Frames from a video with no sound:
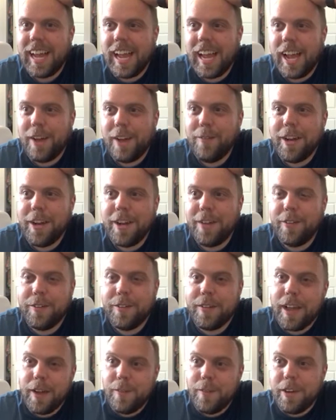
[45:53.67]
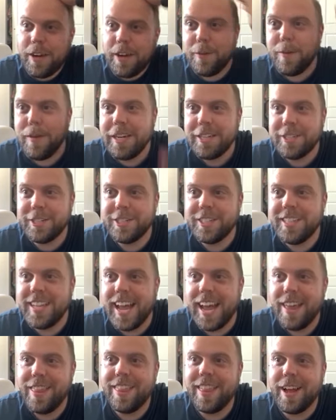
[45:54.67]
I want to wish
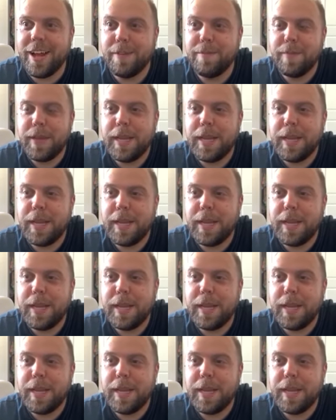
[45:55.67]
death on people.